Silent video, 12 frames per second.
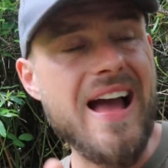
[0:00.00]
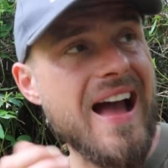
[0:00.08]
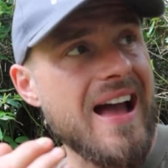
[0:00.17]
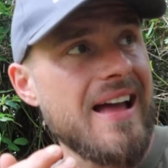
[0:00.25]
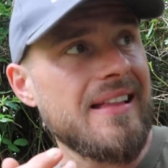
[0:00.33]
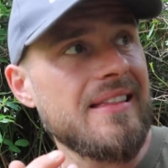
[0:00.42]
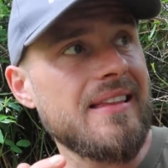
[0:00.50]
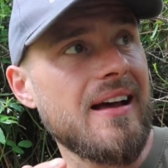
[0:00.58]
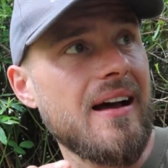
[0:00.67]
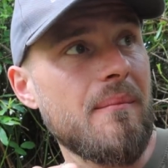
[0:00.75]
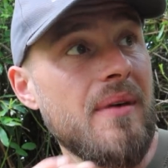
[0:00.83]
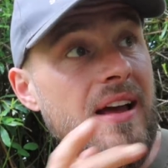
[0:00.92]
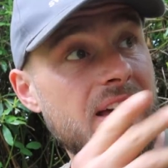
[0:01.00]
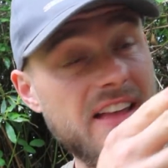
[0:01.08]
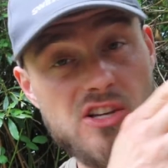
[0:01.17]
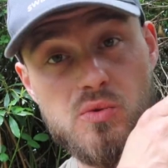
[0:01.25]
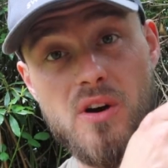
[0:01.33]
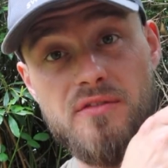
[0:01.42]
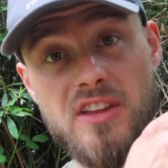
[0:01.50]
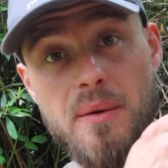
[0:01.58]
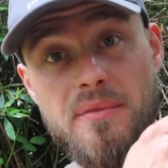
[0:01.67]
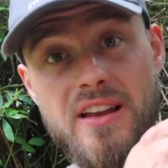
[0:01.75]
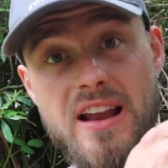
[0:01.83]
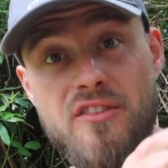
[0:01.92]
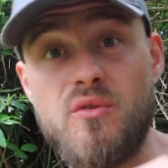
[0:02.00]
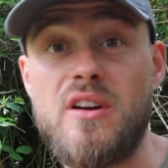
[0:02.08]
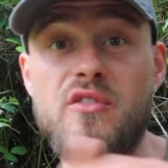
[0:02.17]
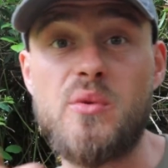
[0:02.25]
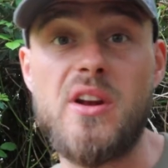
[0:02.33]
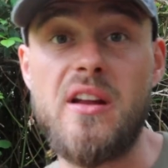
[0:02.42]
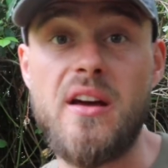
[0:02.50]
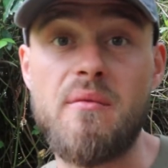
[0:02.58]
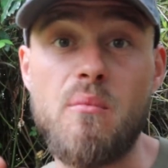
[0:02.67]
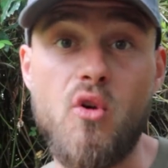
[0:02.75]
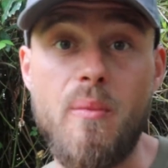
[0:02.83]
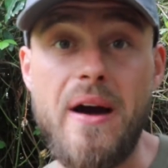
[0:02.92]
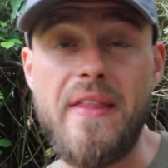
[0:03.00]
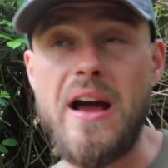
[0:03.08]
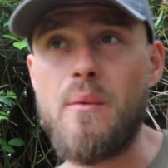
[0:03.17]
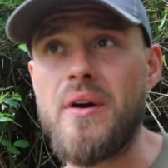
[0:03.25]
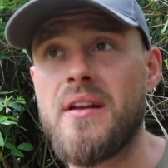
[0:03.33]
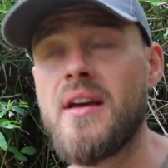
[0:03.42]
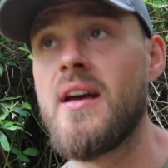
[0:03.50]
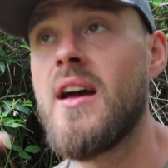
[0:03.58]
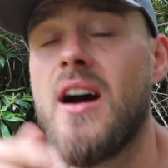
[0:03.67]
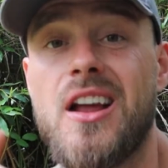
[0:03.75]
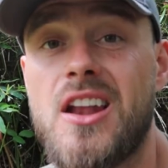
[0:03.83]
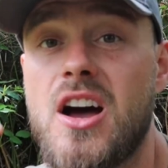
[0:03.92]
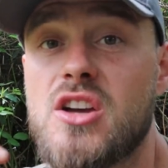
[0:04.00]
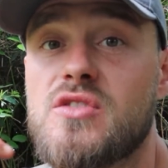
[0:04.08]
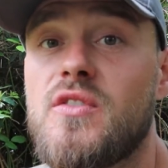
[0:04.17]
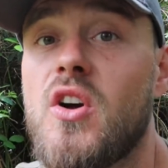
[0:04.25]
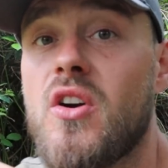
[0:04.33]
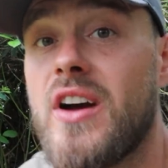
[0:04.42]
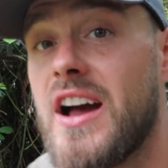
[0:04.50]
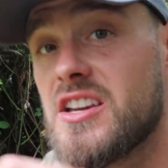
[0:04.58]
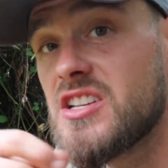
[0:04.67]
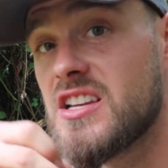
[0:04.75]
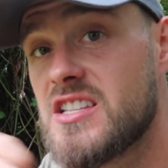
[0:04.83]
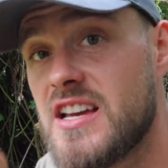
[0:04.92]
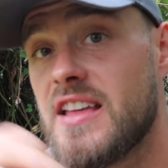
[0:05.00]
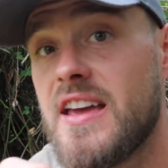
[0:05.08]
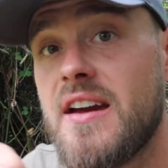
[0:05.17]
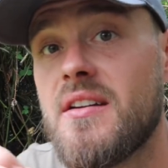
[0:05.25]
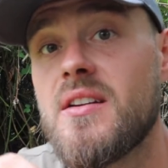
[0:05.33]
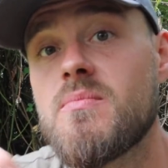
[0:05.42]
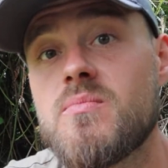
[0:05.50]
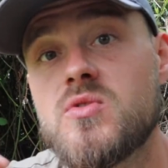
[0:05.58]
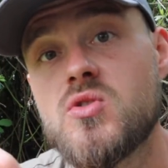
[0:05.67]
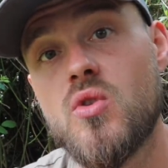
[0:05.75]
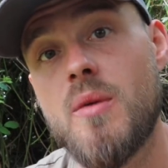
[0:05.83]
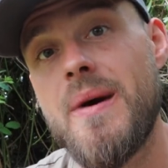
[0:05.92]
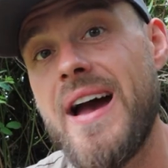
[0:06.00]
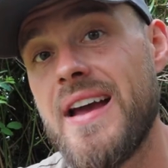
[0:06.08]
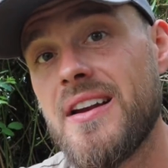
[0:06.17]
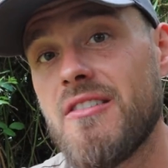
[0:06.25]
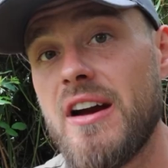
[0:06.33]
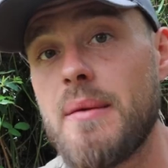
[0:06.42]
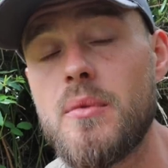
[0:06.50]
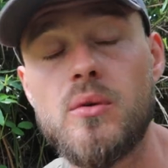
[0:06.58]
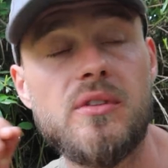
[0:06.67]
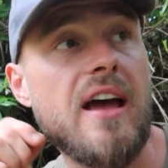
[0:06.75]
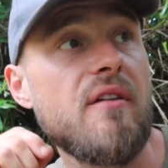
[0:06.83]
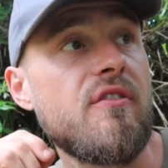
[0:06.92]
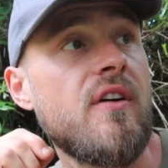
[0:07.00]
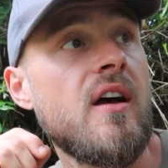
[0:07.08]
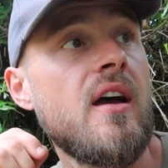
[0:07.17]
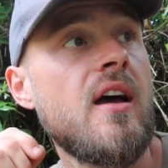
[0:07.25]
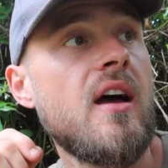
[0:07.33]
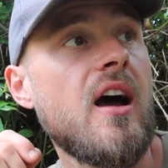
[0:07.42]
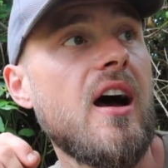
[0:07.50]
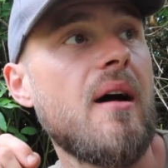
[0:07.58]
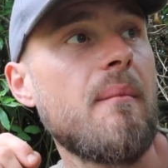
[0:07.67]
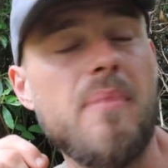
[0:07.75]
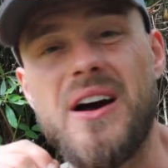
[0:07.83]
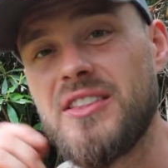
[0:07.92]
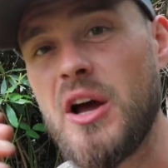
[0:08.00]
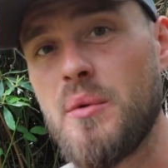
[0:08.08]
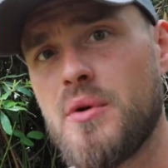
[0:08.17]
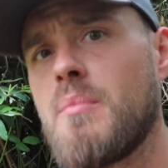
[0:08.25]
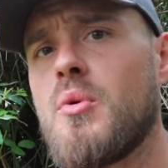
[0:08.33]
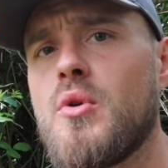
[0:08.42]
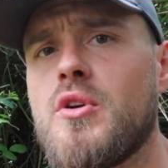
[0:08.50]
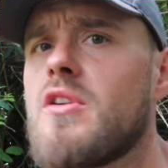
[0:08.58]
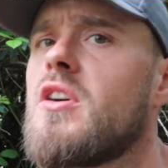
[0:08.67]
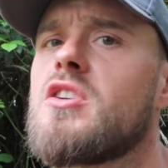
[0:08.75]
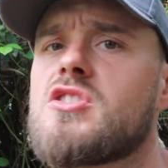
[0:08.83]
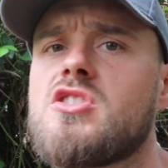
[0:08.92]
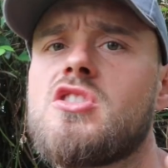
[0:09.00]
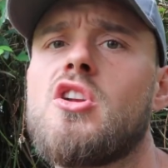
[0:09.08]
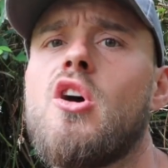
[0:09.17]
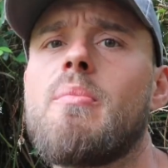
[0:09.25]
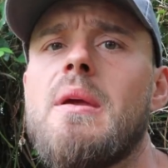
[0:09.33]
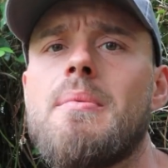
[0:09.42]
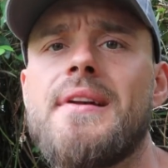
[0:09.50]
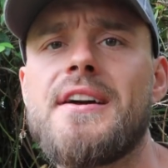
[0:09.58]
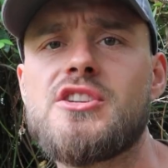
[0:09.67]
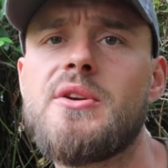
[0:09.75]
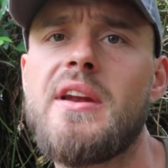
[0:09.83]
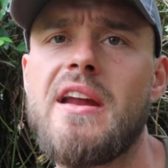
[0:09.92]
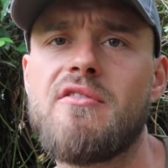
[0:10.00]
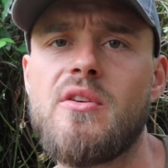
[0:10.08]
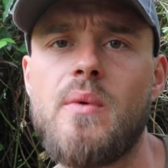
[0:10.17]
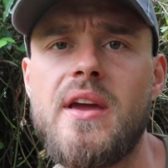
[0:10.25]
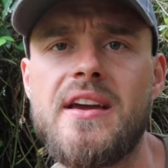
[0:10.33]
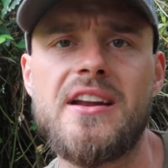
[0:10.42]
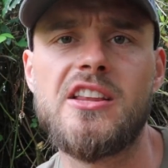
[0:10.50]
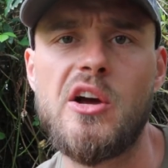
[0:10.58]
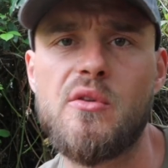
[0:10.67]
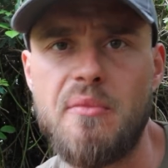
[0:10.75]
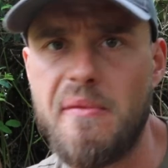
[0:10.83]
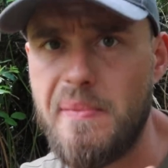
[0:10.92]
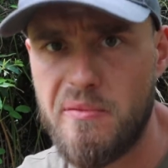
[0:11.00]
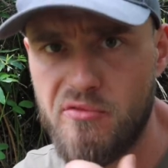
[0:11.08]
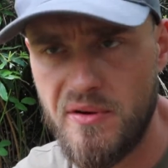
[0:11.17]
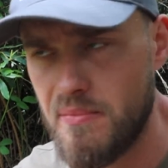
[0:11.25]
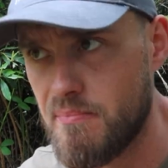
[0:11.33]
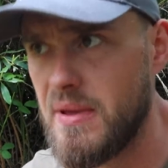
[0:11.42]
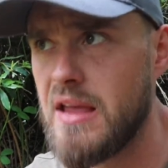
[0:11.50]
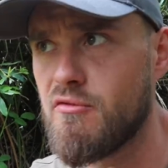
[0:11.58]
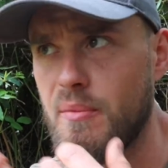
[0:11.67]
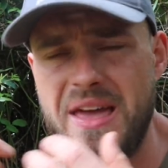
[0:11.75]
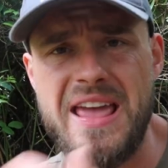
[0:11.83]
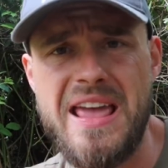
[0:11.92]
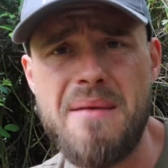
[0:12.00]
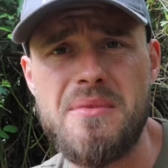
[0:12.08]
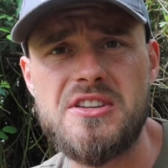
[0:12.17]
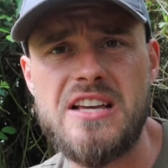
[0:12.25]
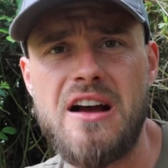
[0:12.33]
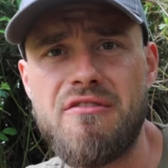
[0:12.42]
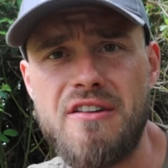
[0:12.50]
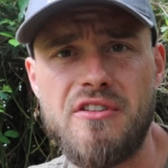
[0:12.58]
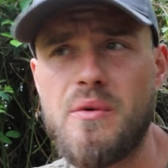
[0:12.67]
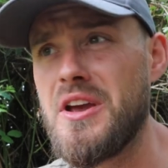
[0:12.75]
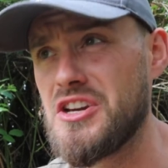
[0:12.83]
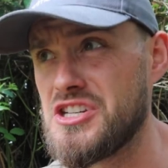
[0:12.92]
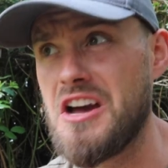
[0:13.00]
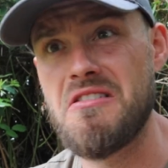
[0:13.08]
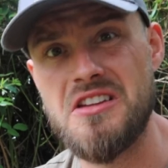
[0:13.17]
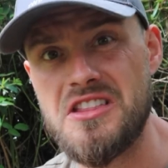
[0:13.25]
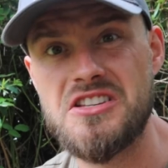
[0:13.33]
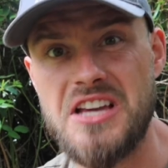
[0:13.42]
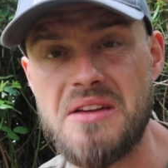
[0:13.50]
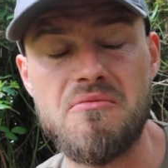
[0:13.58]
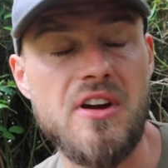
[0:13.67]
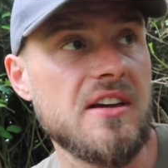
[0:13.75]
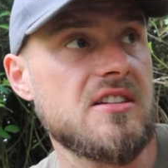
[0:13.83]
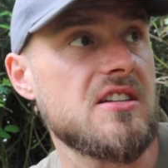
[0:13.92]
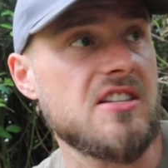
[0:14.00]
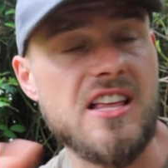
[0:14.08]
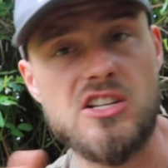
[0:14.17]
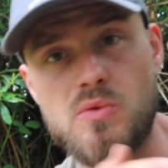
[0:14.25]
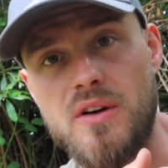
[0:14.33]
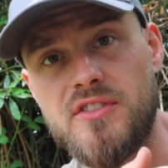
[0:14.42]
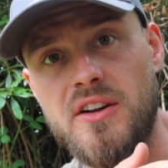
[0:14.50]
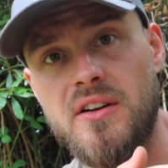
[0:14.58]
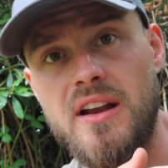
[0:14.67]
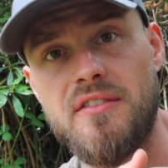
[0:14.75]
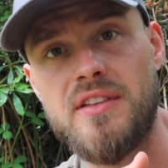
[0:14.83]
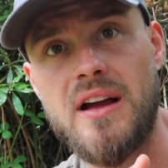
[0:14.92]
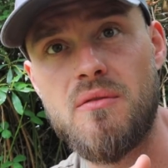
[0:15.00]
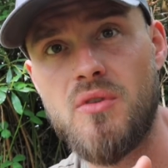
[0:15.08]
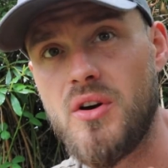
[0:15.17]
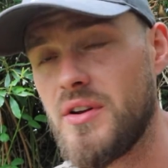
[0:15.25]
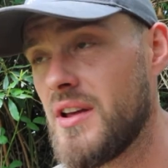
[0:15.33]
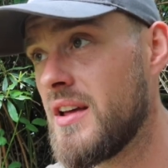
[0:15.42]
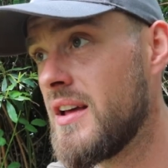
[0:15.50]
And that's what I've done with the left one. If you want to learn more about that one, our last vlog I actually sit there and I talk about it in a great more depth, but I don't want to bore you guys because there's a lot of people that tune in every week and I don't want to be repeating myself every week showing you the same rigs. So that's what I've done on left down rod.